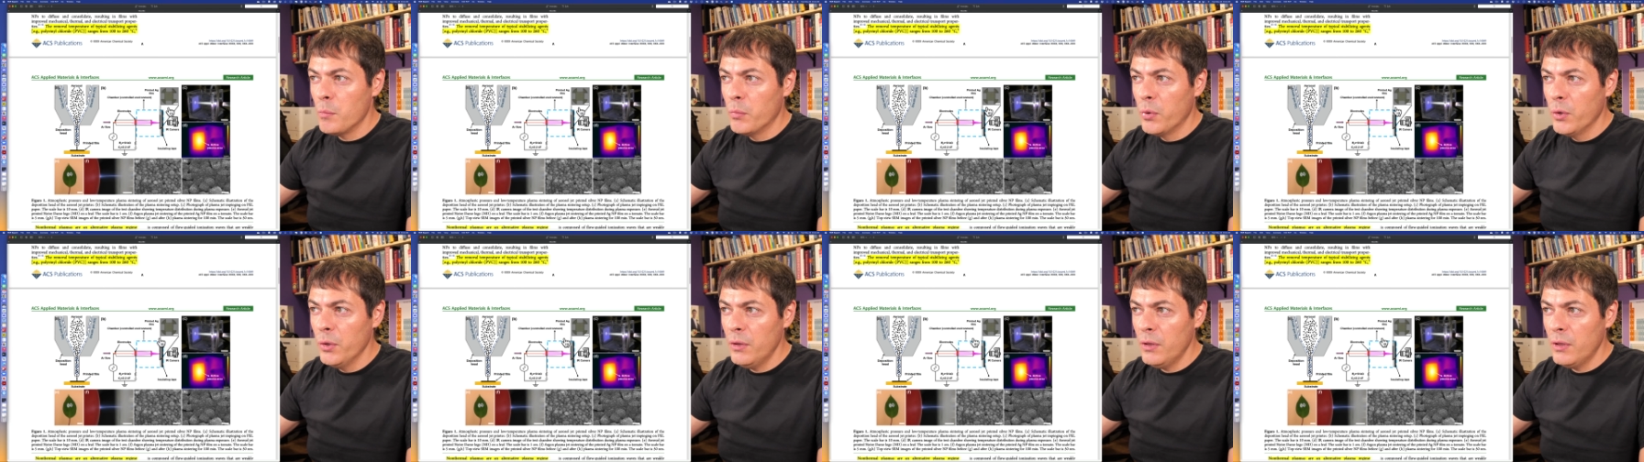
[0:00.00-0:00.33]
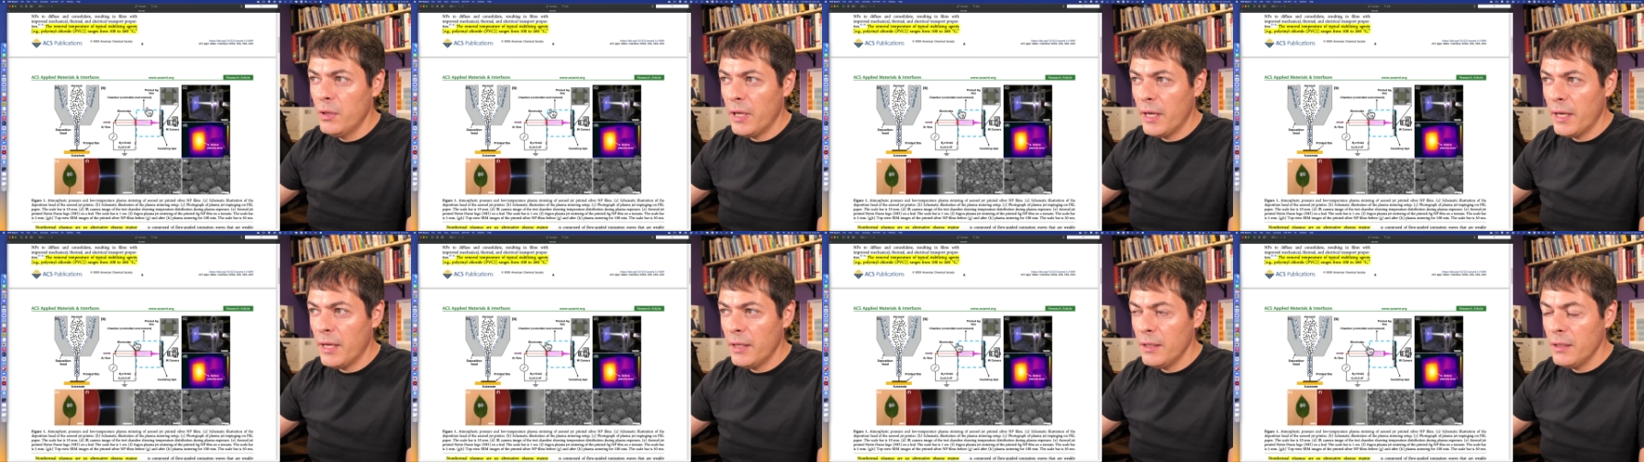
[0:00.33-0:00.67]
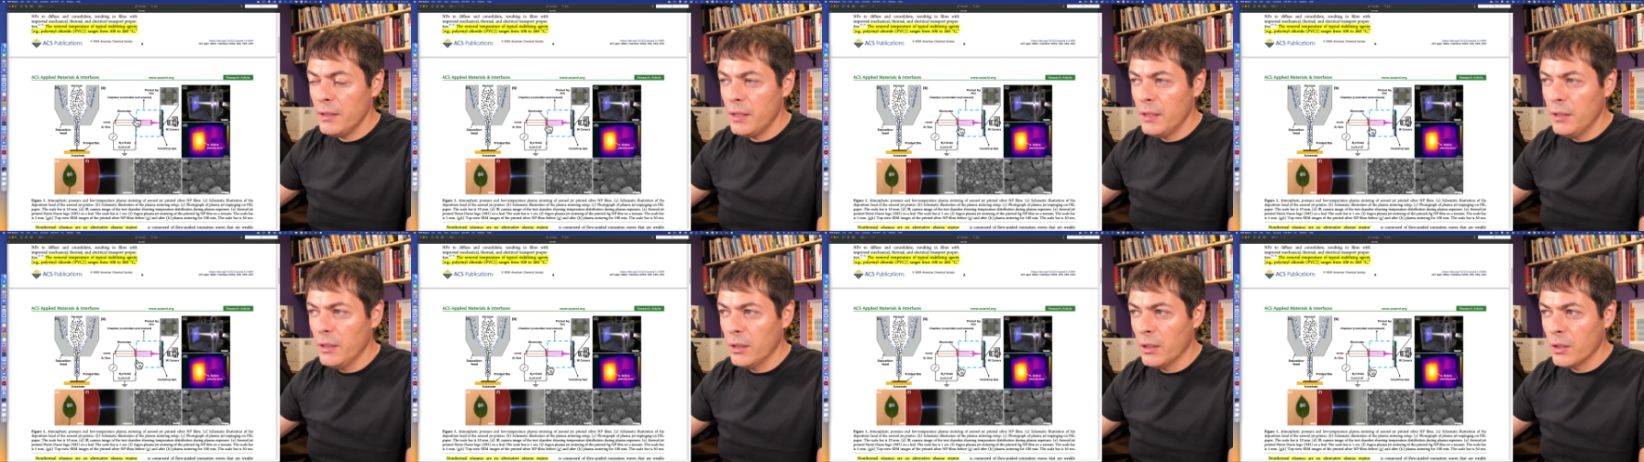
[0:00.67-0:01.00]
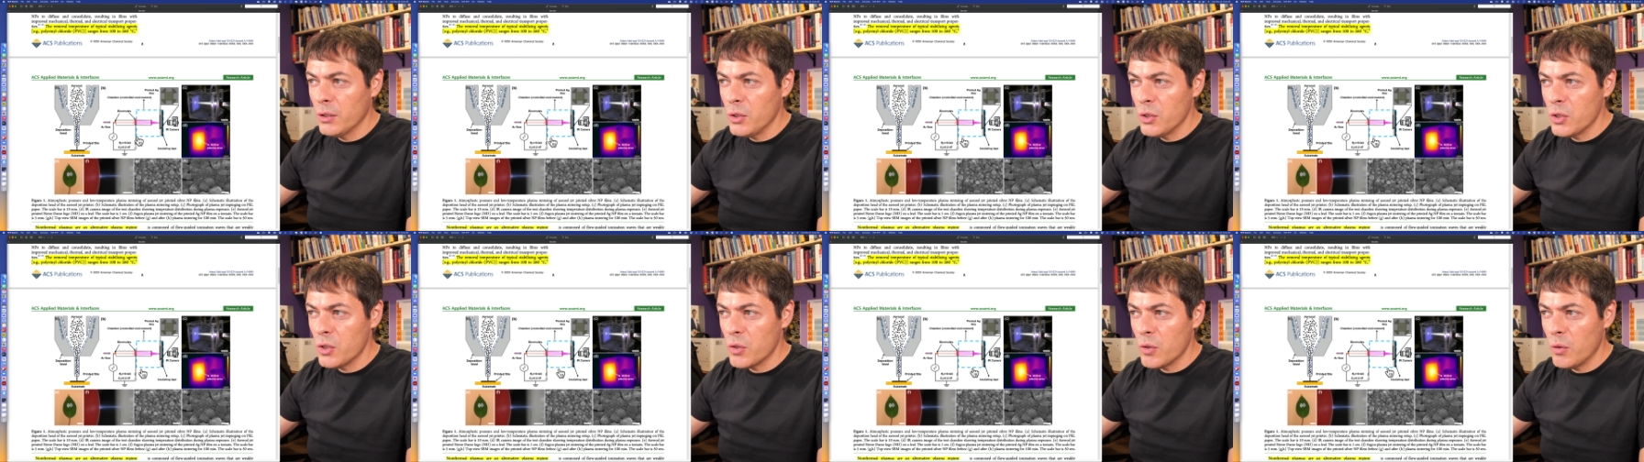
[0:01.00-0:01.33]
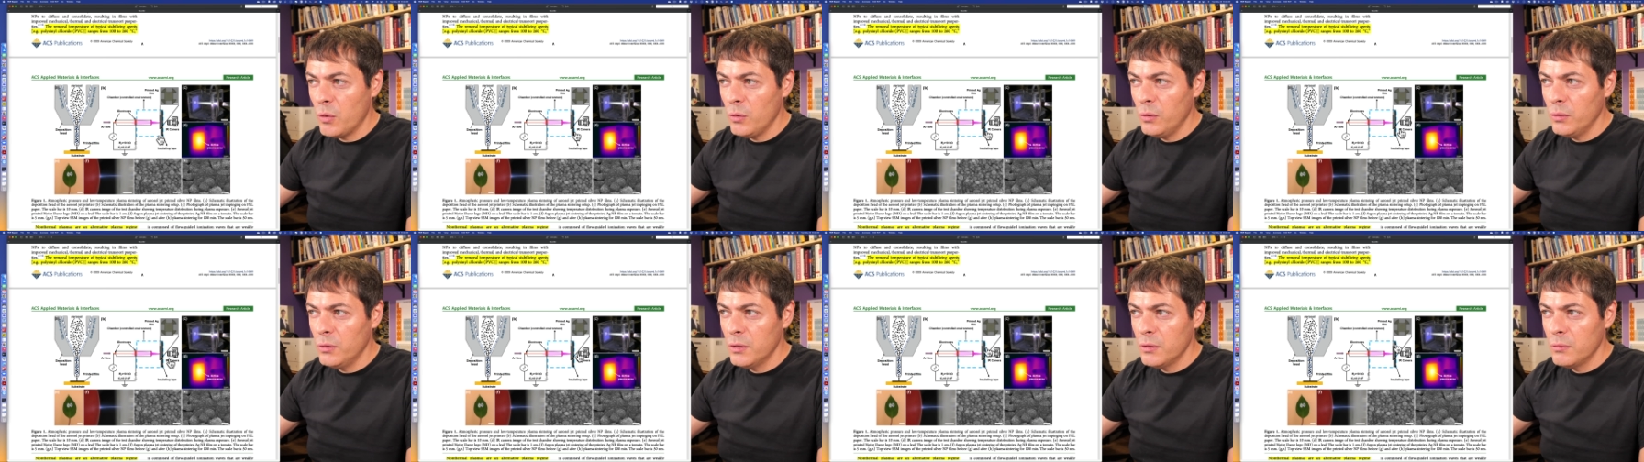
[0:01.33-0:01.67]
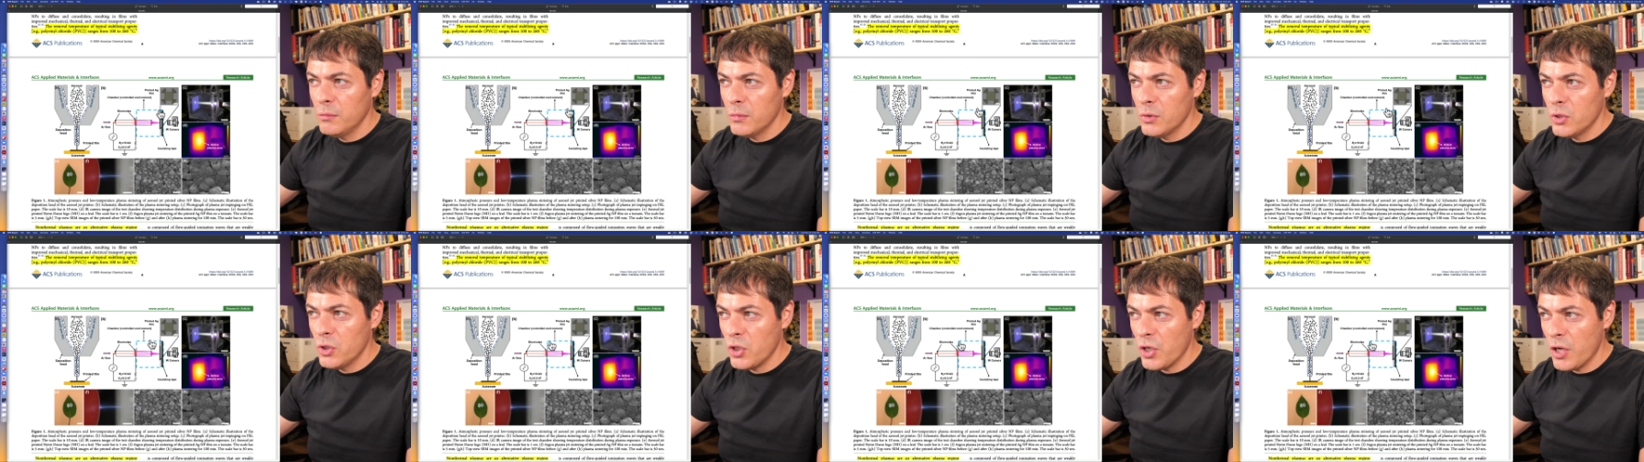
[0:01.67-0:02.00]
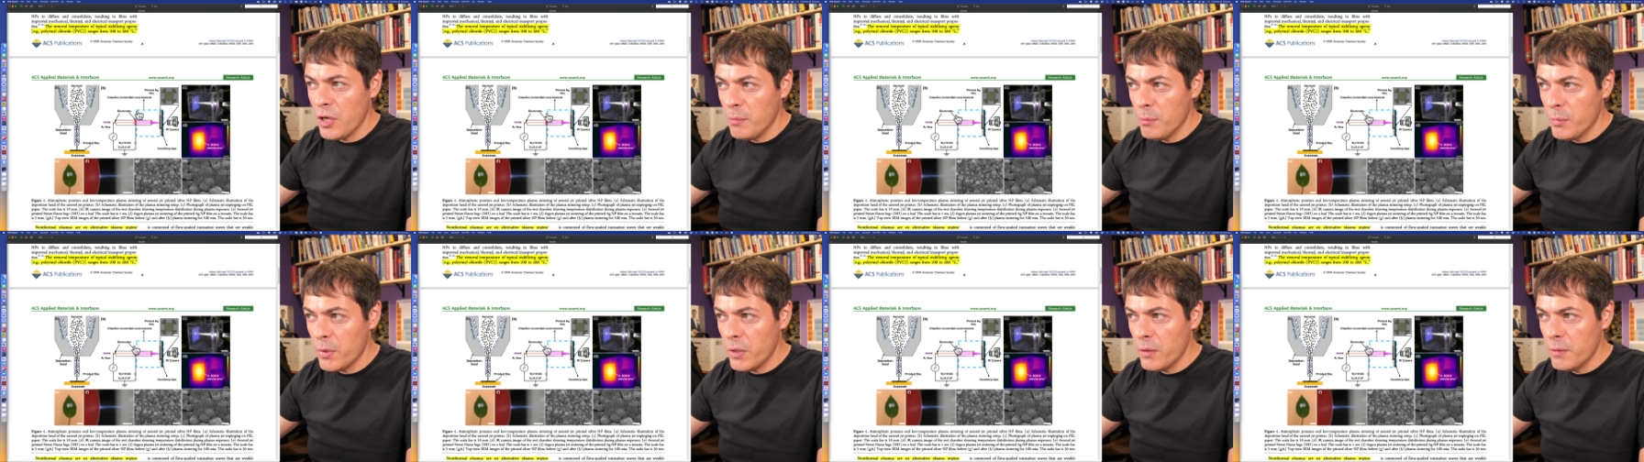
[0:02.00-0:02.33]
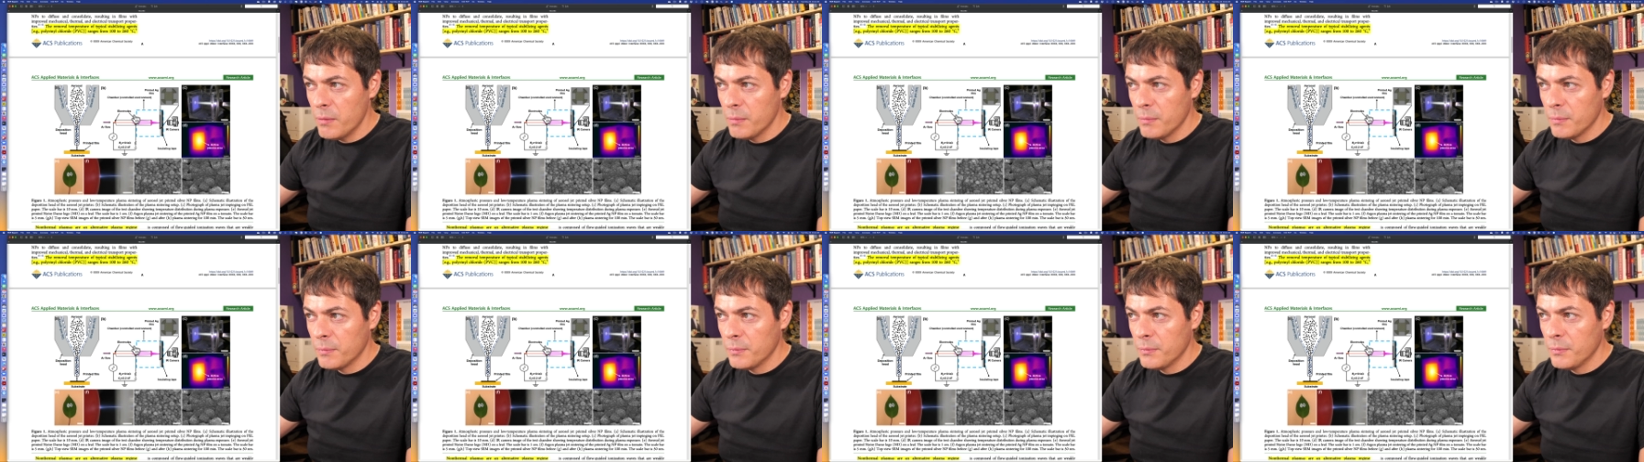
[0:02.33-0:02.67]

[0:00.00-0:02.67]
put that in a controlled chamber